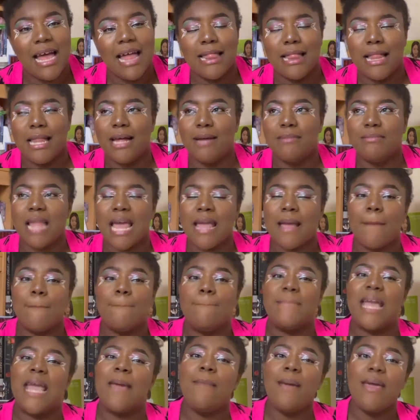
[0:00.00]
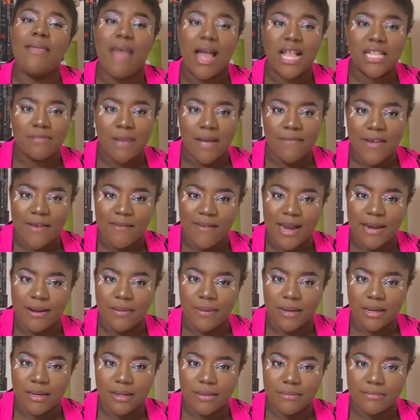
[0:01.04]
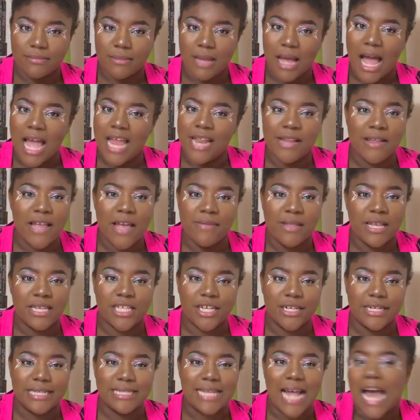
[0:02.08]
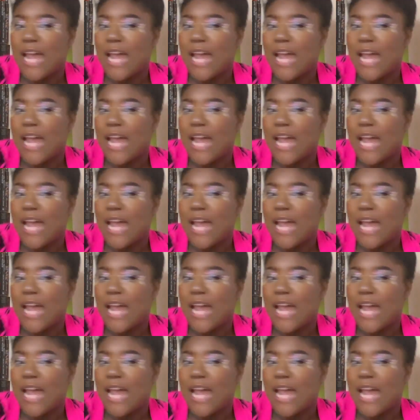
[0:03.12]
and I'm like, maybe that's my favorite in the book in the series.